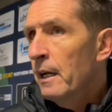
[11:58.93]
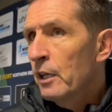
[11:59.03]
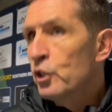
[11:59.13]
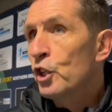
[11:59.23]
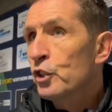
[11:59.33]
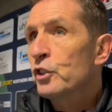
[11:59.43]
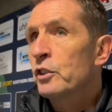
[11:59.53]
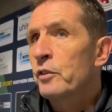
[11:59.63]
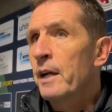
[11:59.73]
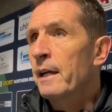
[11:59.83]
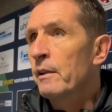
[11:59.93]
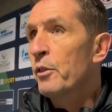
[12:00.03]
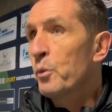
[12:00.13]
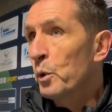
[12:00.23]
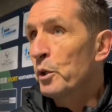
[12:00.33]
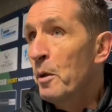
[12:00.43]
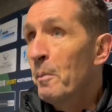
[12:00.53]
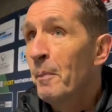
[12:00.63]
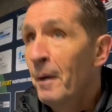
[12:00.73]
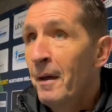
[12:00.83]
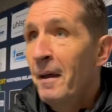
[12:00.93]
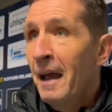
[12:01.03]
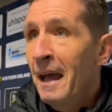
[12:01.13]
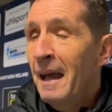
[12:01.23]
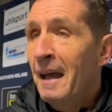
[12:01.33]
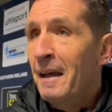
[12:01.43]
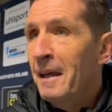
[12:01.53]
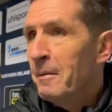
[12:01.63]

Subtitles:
adjust to try and thwart them in a